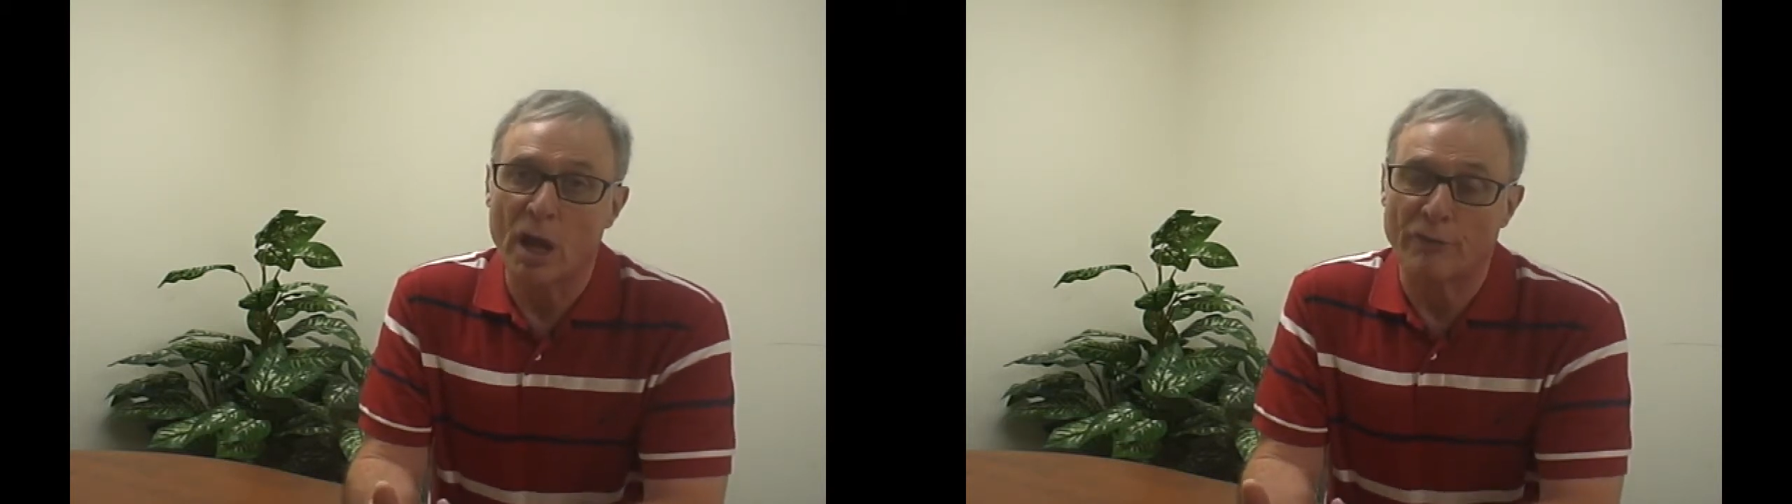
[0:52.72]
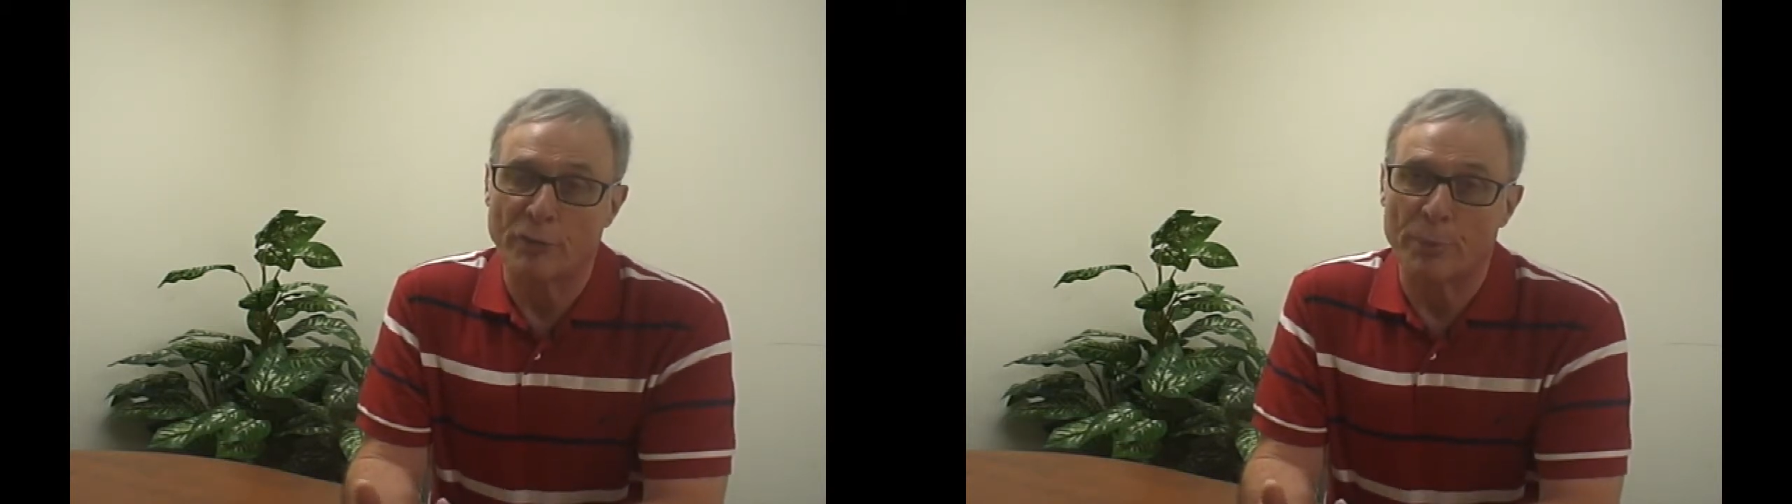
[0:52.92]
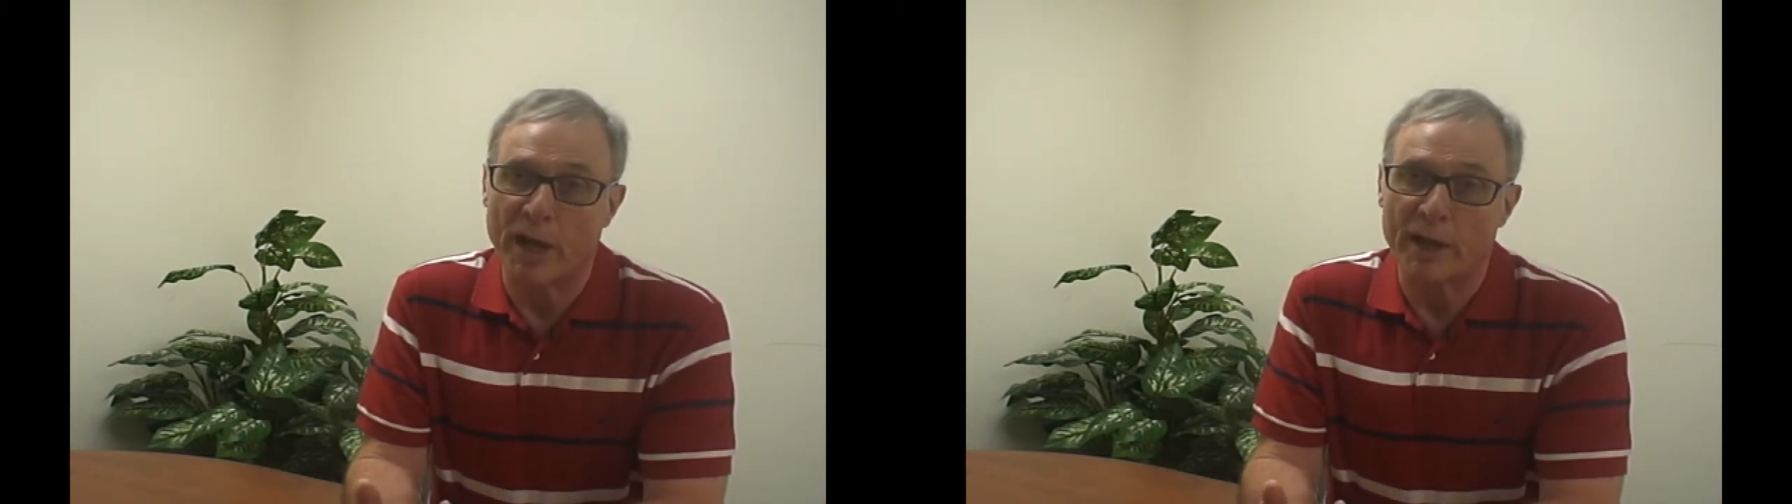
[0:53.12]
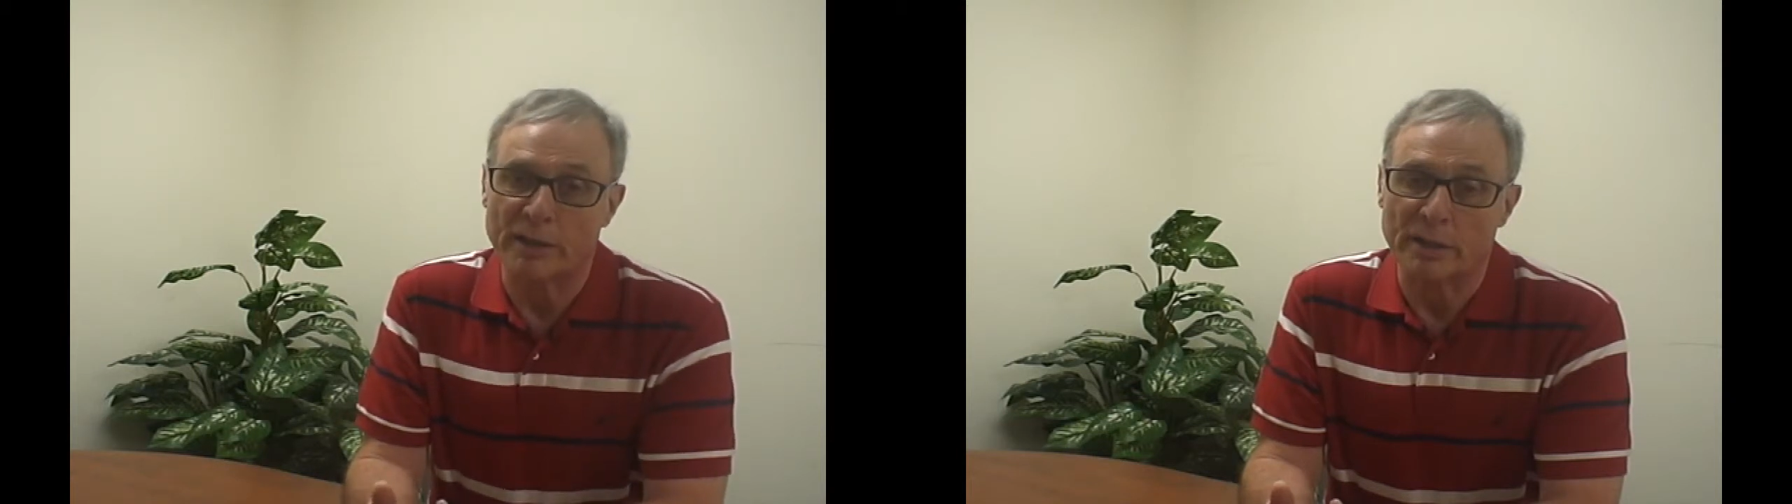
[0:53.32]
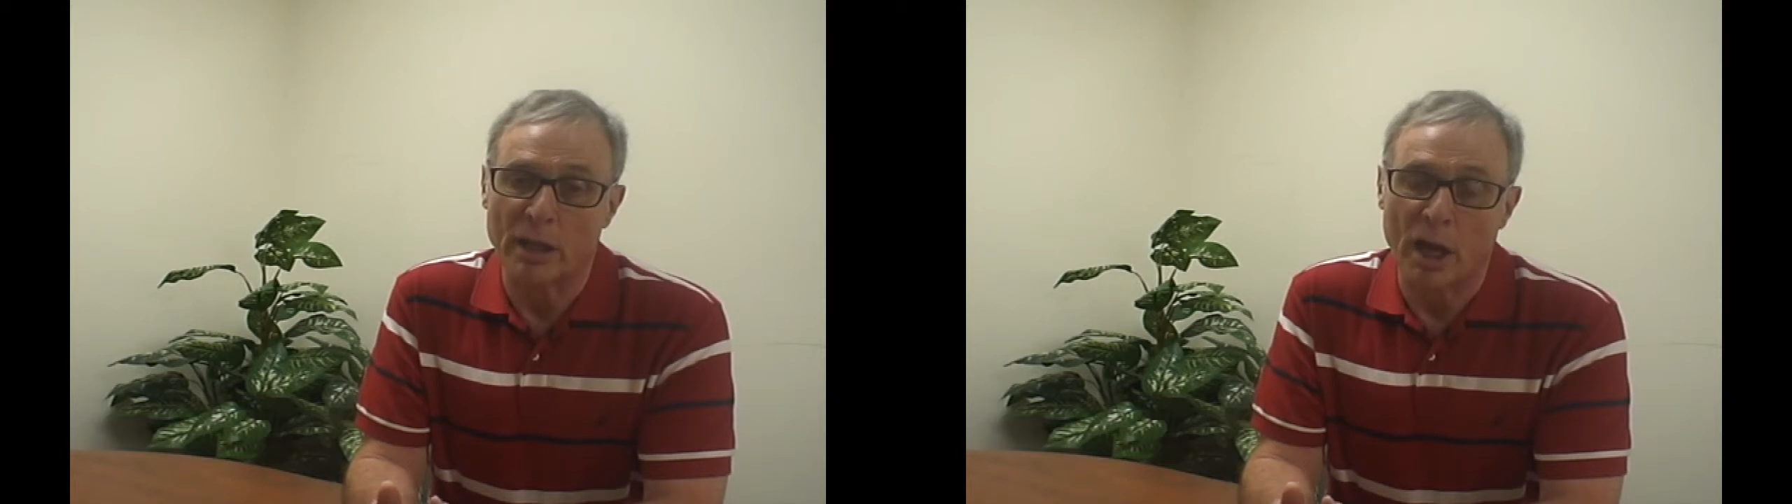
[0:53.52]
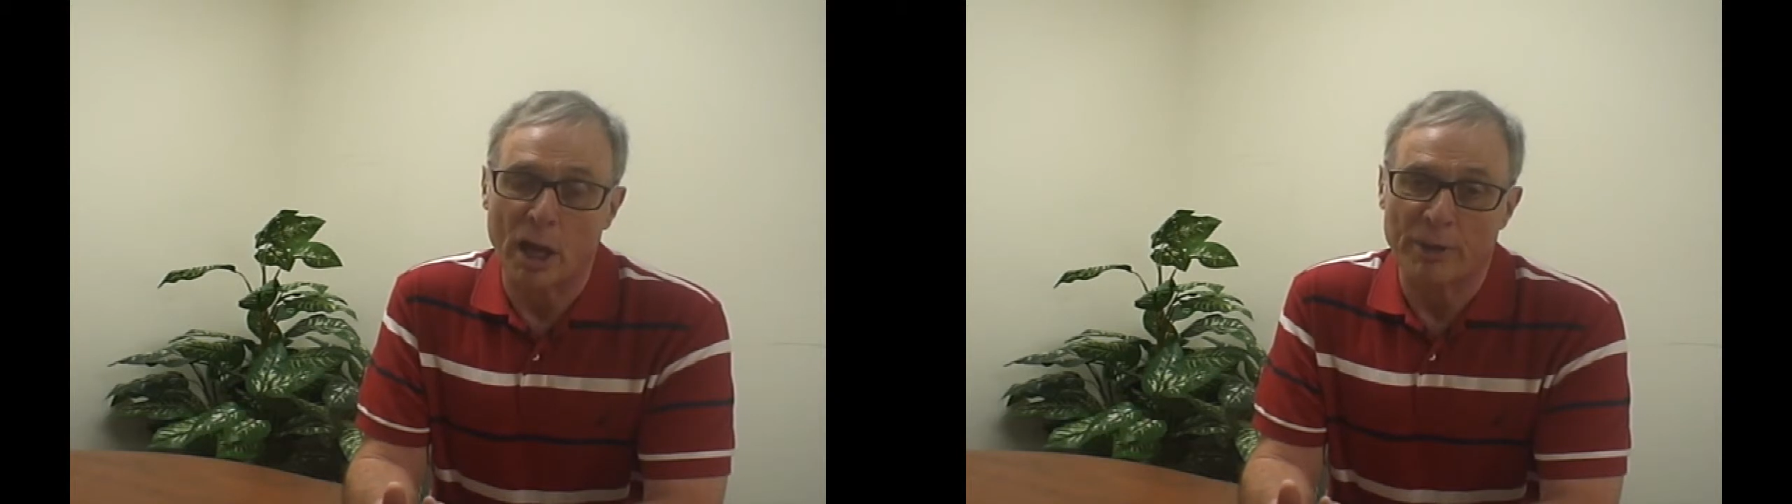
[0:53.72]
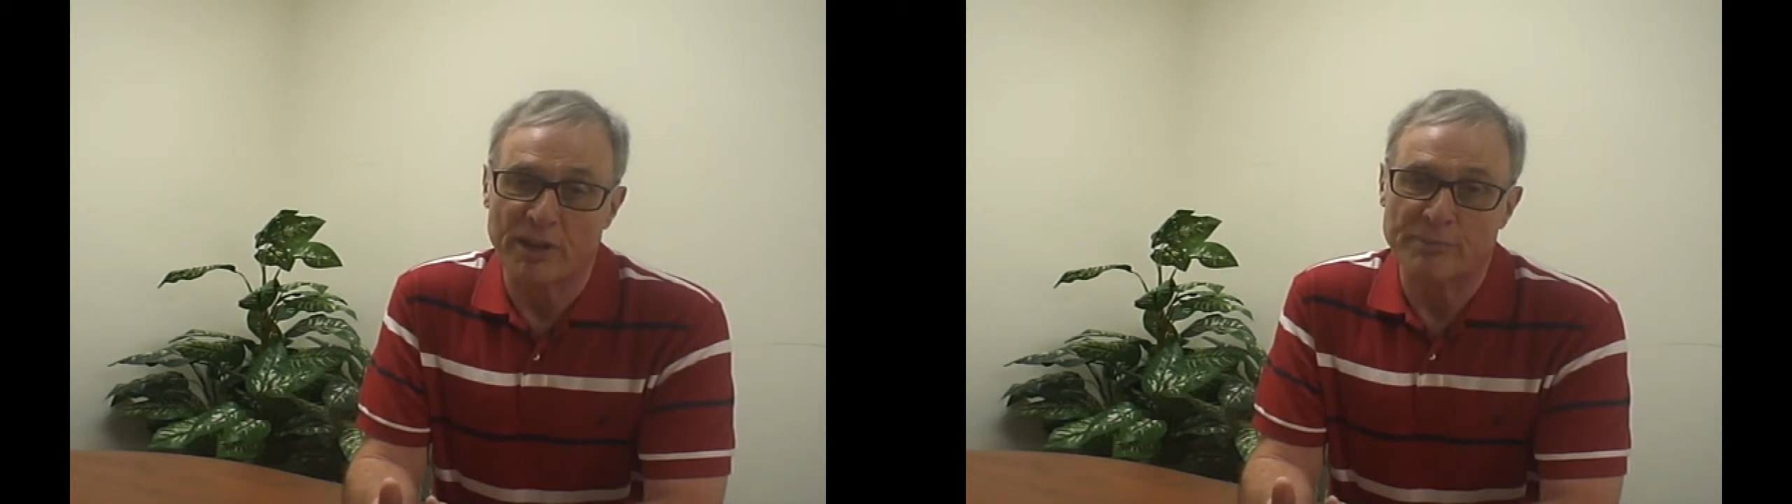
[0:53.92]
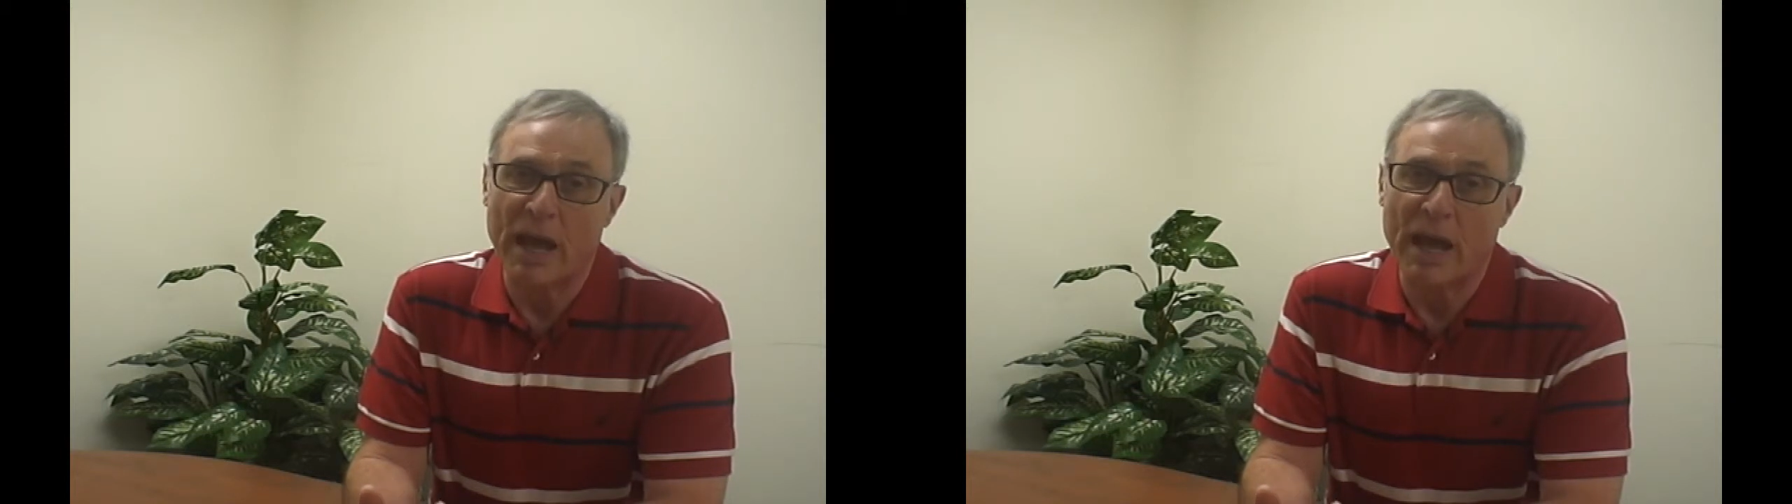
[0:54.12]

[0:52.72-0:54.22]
of your body. As